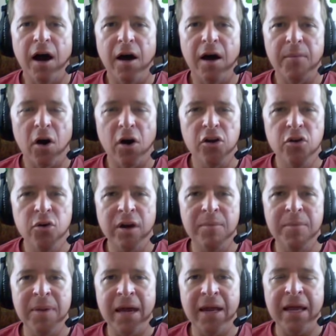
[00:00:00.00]
Are you
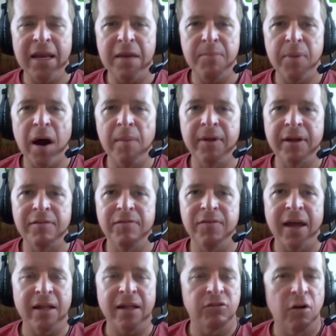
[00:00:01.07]
going to be at any public
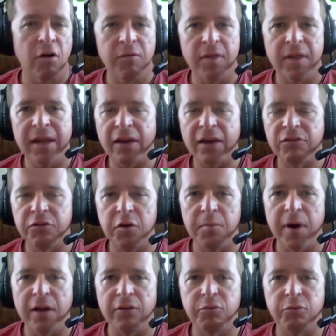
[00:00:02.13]
events over the next
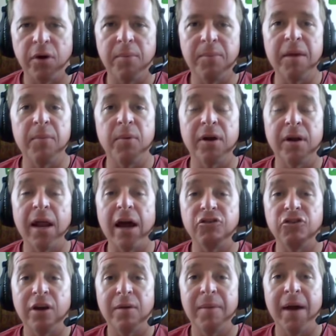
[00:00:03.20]
few months where people could
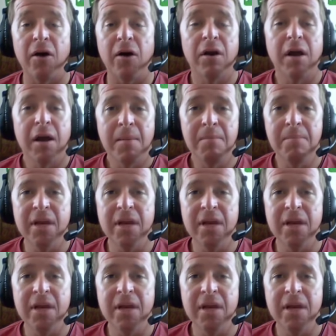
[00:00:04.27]
actually come out,